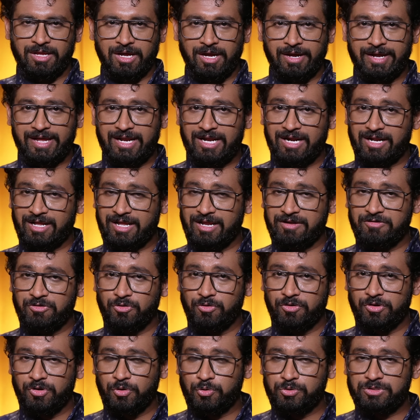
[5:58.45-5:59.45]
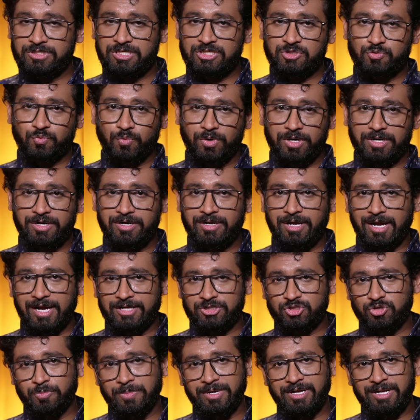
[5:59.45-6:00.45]
Again and again you will use this word
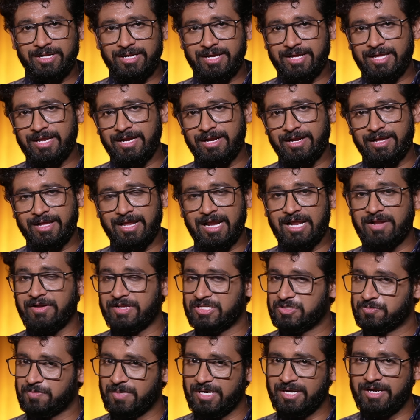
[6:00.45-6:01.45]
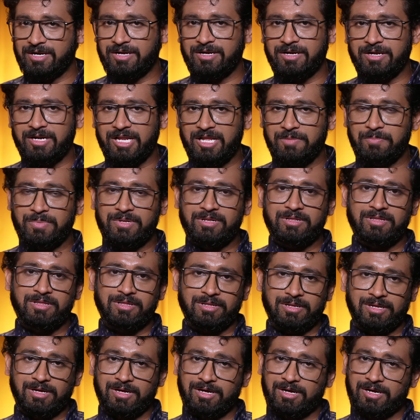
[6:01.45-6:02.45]
isometric again and again. I will explain it deep
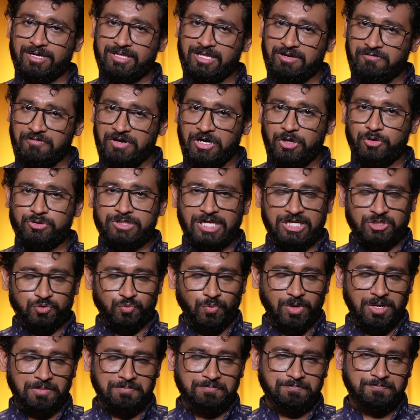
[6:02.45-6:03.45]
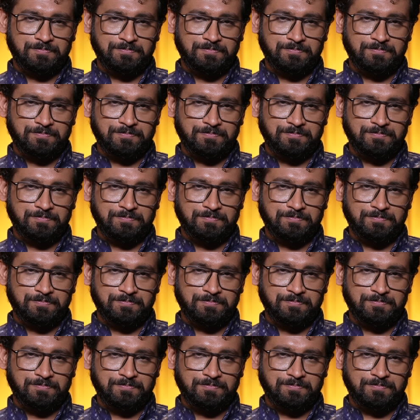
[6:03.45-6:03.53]
in other videos as well.